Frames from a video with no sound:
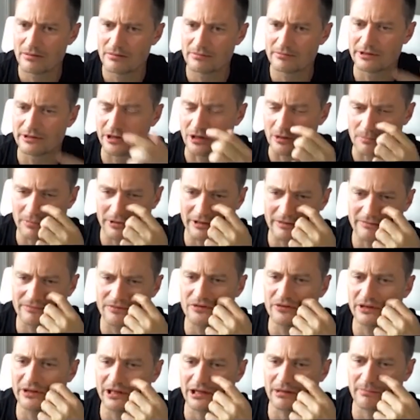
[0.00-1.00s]
You know, but if
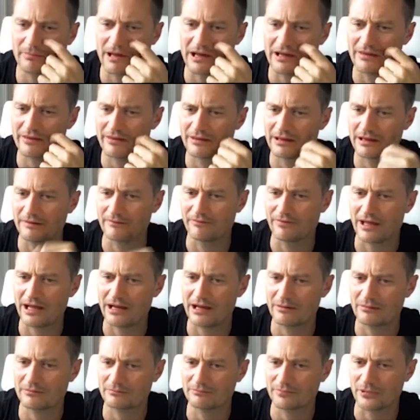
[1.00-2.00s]
you think about if
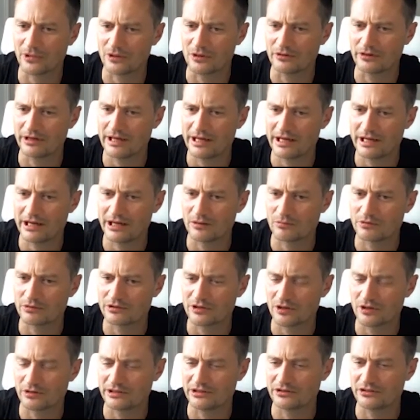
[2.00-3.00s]
that bone here
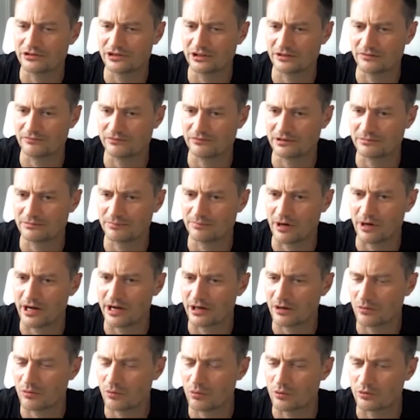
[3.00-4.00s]
was only shifted by
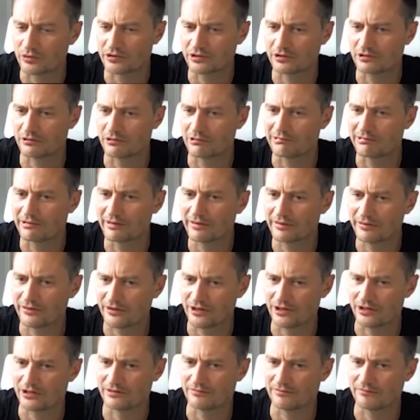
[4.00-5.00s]
a quarter or a
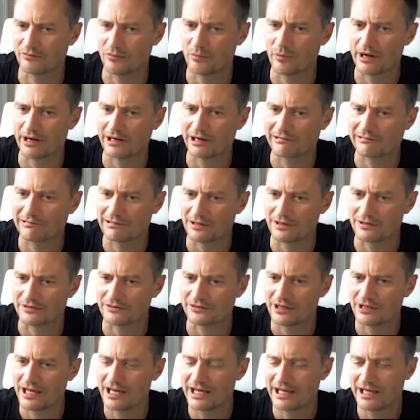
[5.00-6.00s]
third of the way across,
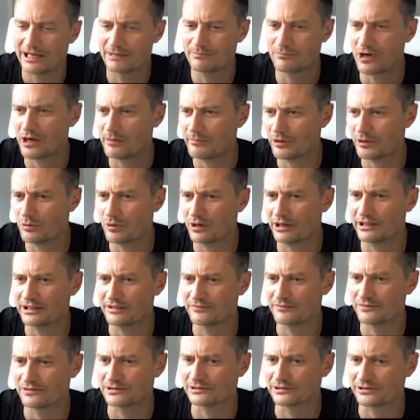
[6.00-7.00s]
it might be quite
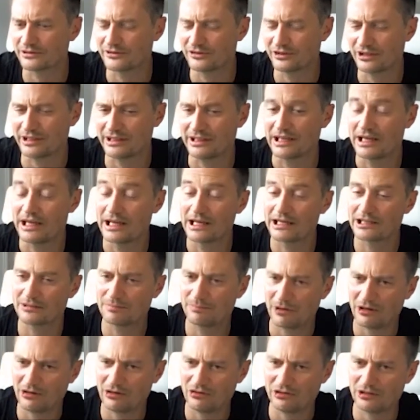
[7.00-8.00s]
difficult to see,
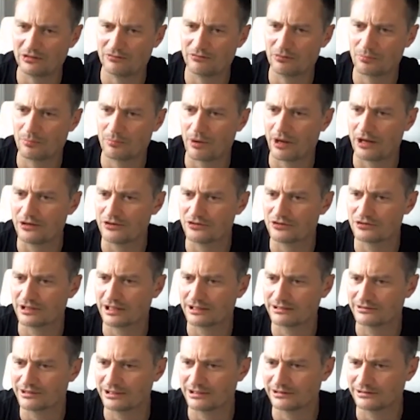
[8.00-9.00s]
especially if the patient
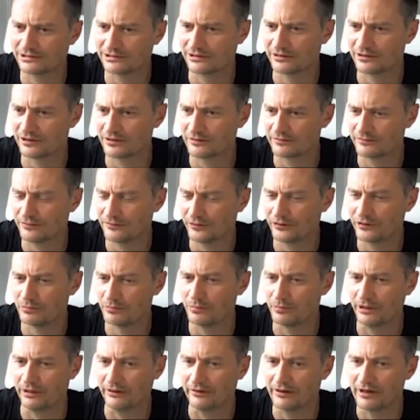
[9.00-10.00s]
had tilted their foot a
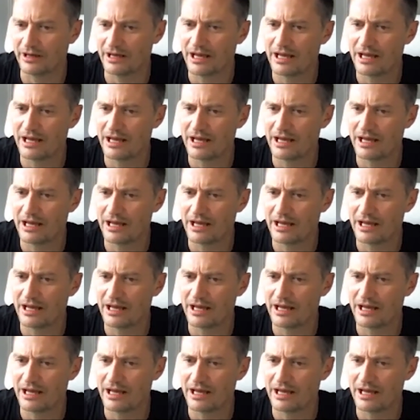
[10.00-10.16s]
bit.